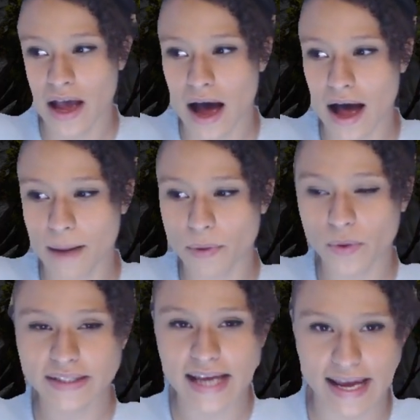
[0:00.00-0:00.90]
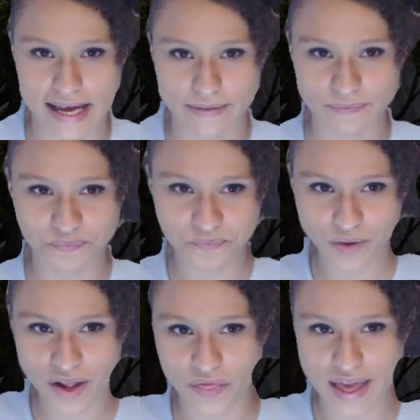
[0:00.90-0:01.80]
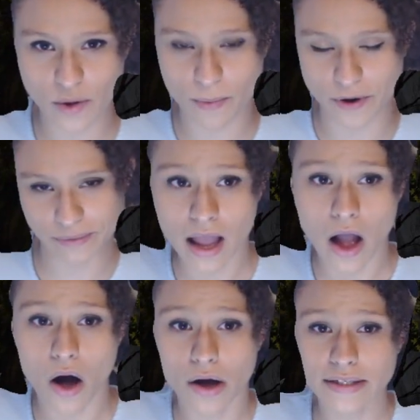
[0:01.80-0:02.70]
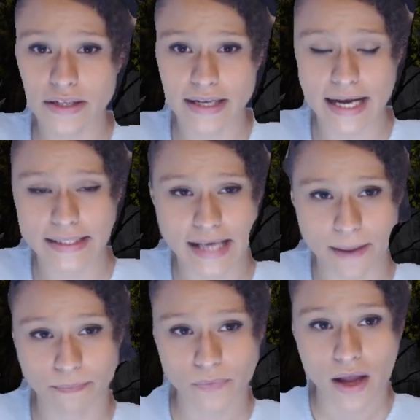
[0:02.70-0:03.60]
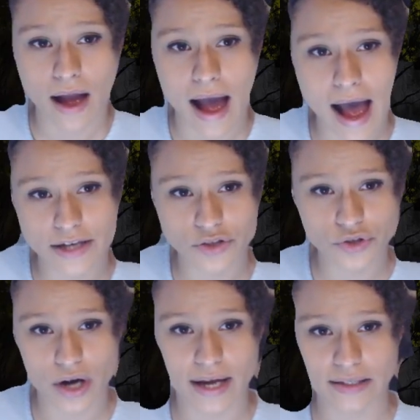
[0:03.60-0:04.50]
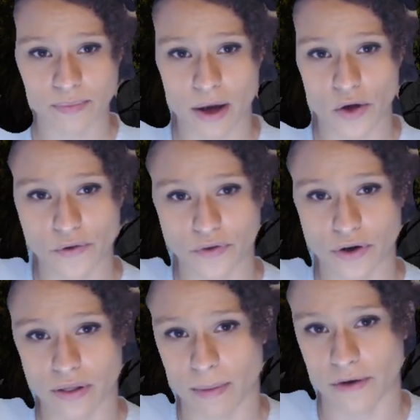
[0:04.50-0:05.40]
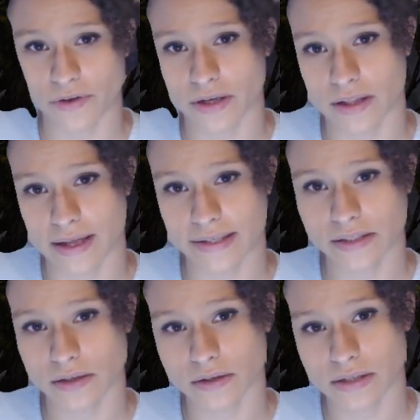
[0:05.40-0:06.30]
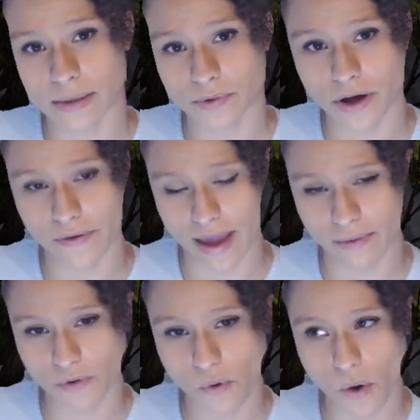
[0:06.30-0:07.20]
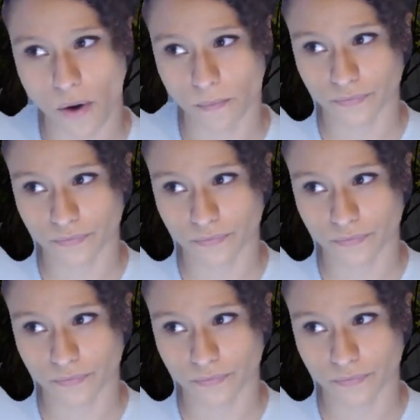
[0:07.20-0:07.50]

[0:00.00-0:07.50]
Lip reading: But we'll take it. Thank you, opponent. On to the next game. As you drag a spell over the battlefield, lands tap. Okay, cool.